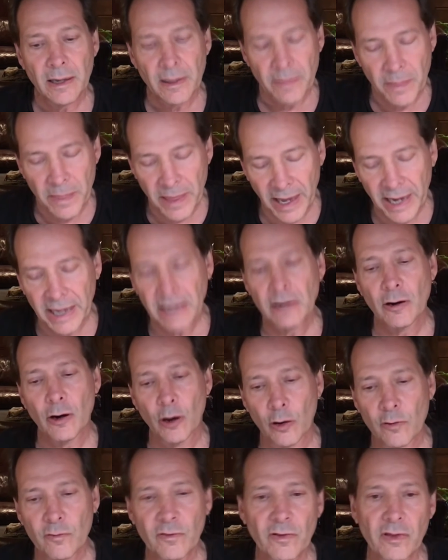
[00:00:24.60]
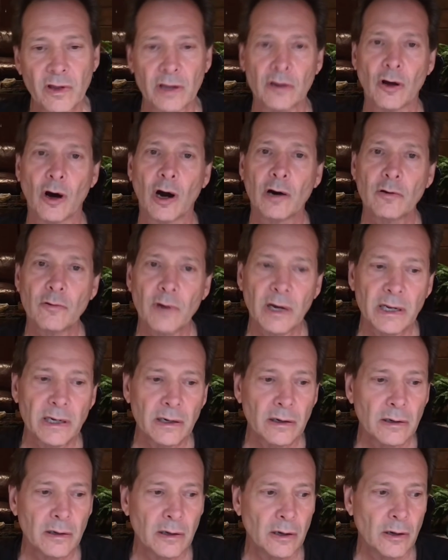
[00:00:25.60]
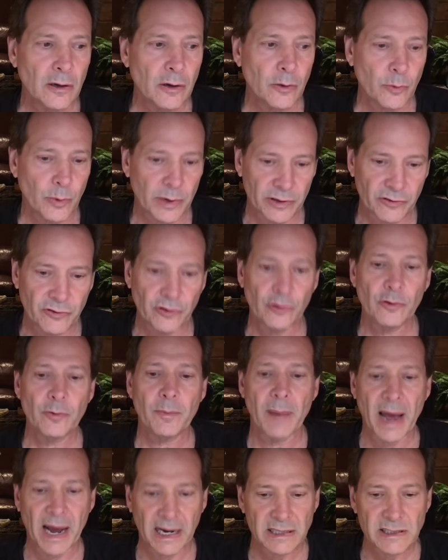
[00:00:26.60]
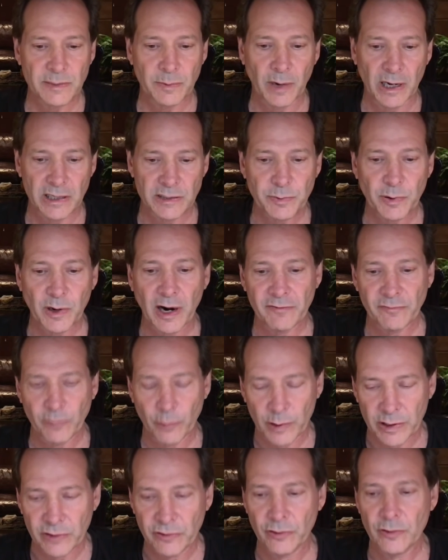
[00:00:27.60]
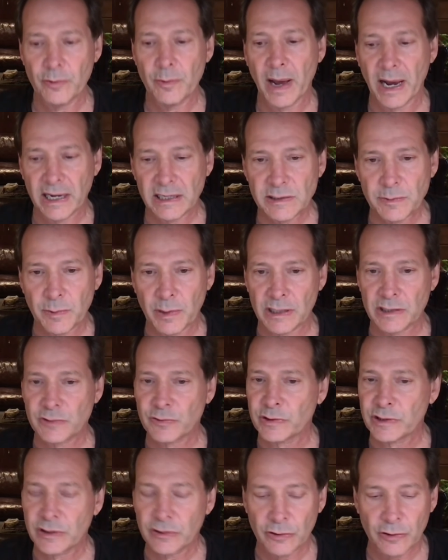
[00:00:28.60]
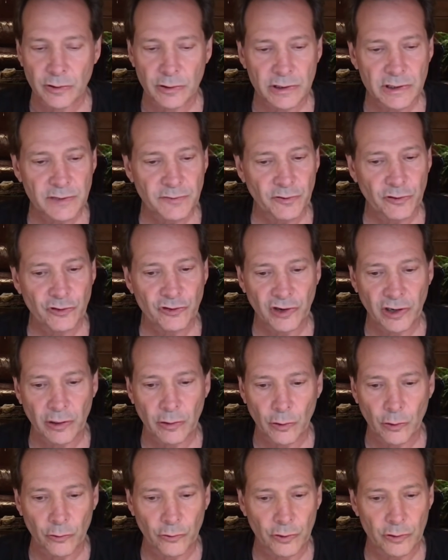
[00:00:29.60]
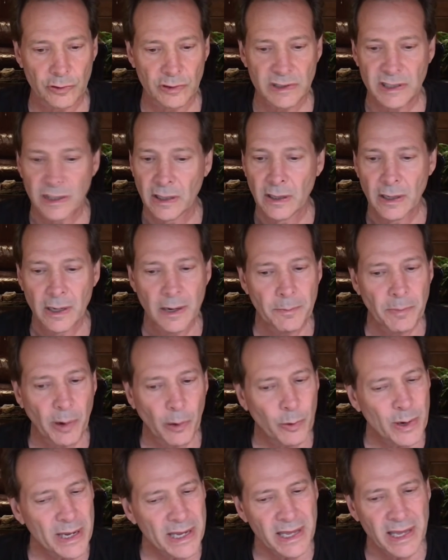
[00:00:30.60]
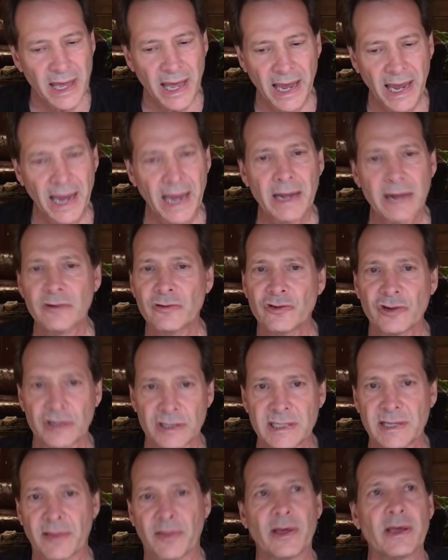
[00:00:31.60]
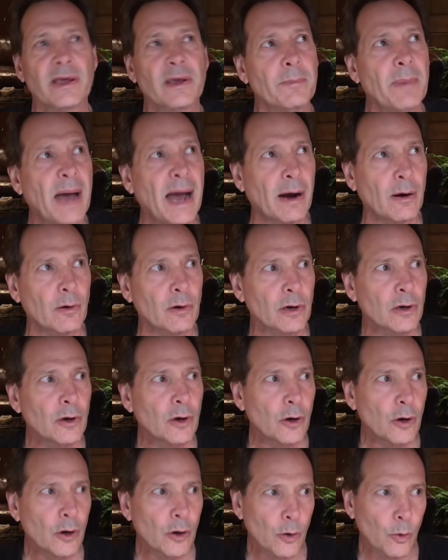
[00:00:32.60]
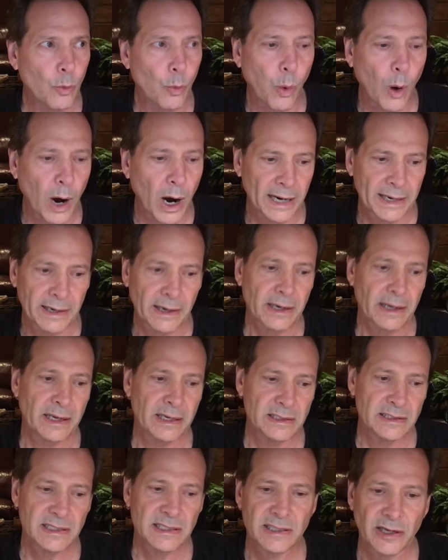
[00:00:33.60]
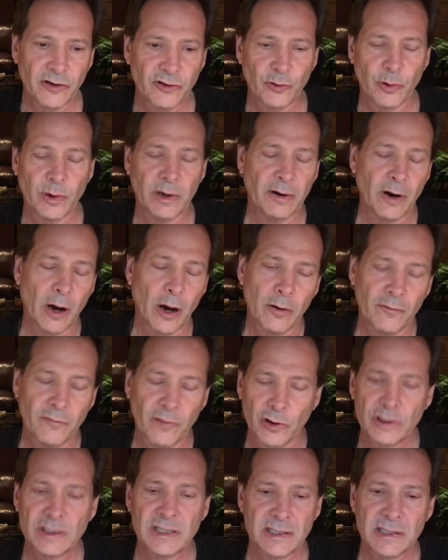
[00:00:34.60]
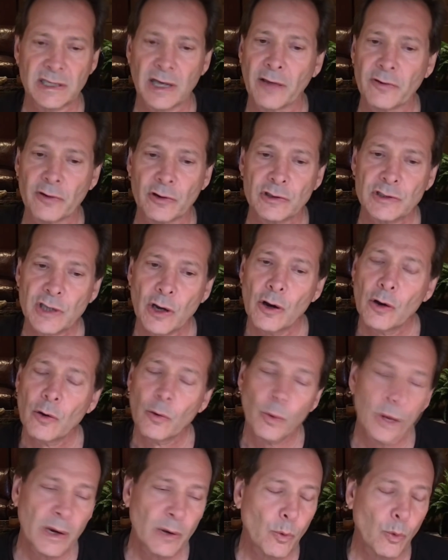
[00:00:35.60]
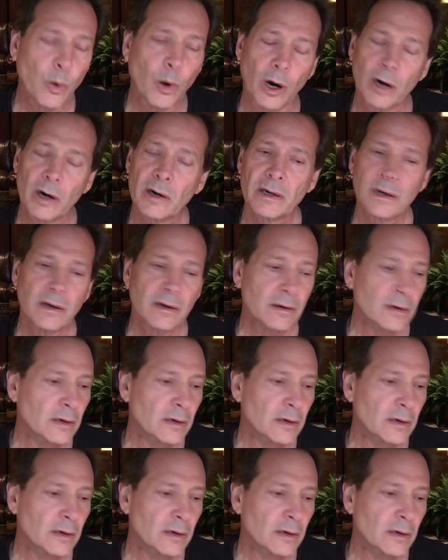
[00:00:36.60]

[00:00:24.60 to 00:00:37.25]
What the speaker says: then over the long run, we do maximize profit, we do maximize returns for shareholders, but we can't just think about one constituent versus others. We work